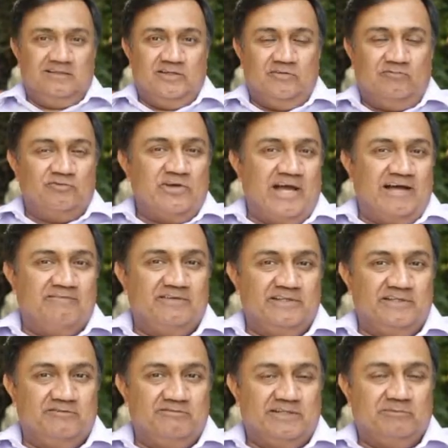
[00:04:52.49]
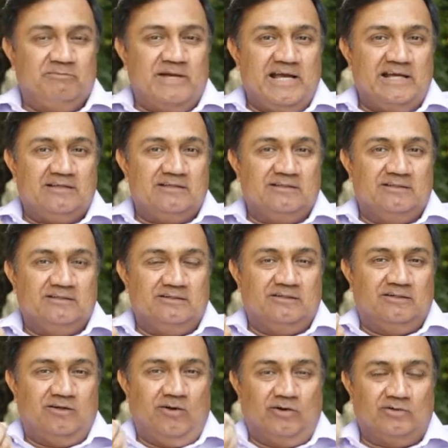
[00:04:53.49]
If you have any feedback
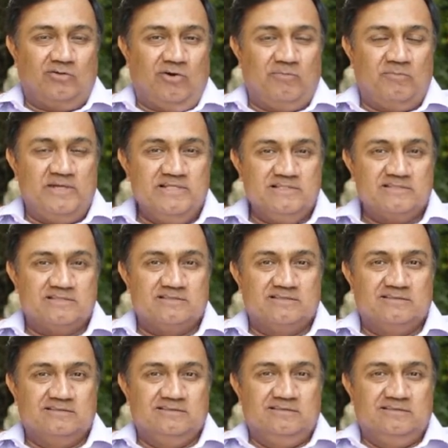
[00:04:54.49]
or comments,